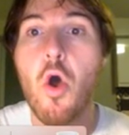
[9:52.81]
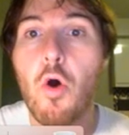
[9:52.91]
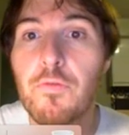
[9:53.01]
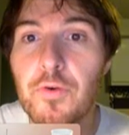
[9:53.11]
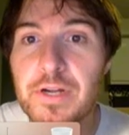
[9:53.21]

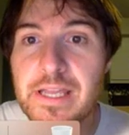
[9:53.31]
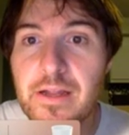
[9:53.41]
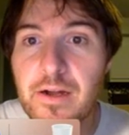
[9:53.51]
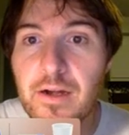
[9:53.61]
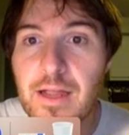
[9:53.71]
Over
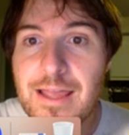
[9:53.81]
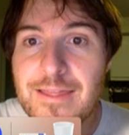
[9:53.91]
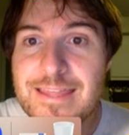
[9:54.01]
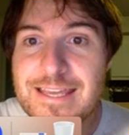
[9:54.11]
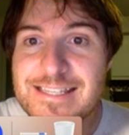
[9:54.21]
here,
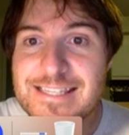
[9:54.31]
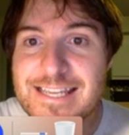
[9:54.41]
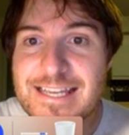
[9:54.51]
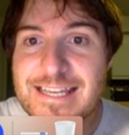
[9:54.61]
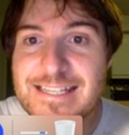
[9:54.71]
This
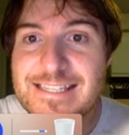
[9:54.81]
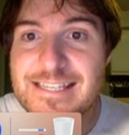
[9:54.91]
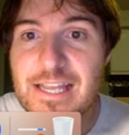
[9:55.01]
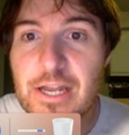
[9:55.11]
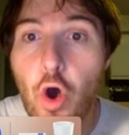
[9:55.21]
is an